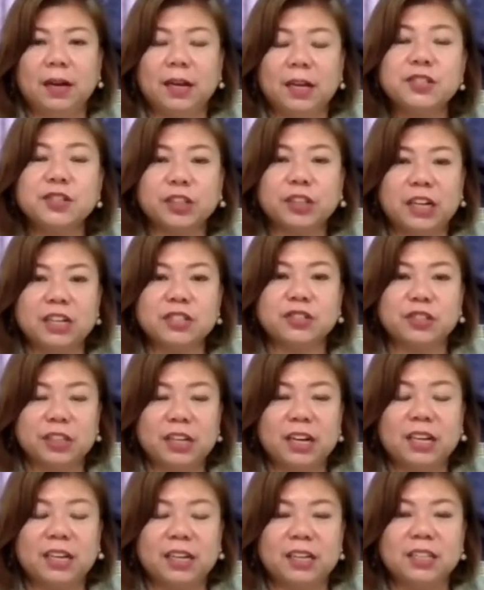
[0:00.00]

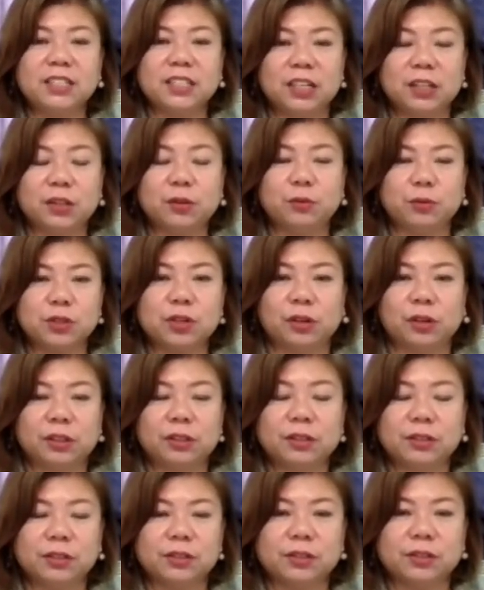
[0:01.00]
educational
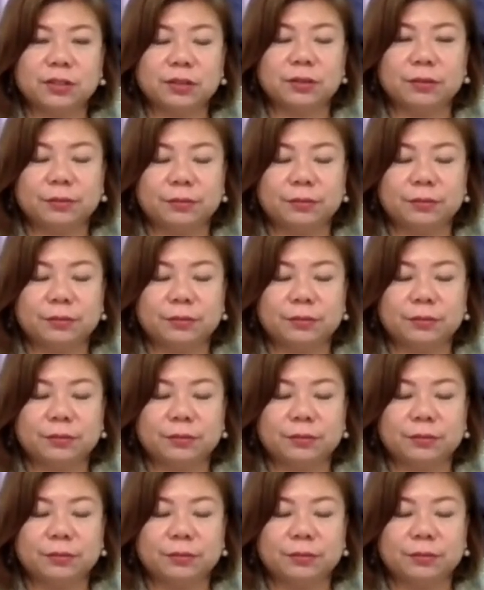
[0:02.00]
institutions.